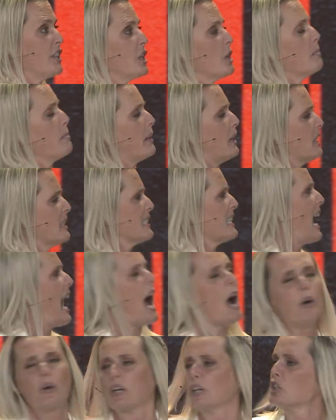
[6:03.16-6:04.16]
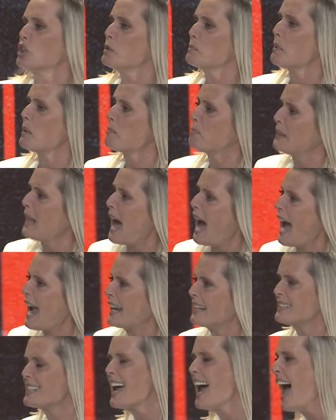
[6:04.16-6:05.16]
you, because how can you be
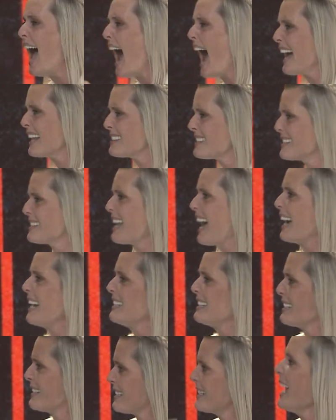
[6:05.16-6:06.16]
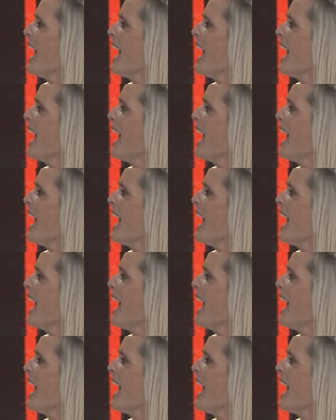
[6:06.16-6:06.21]
blind and sighted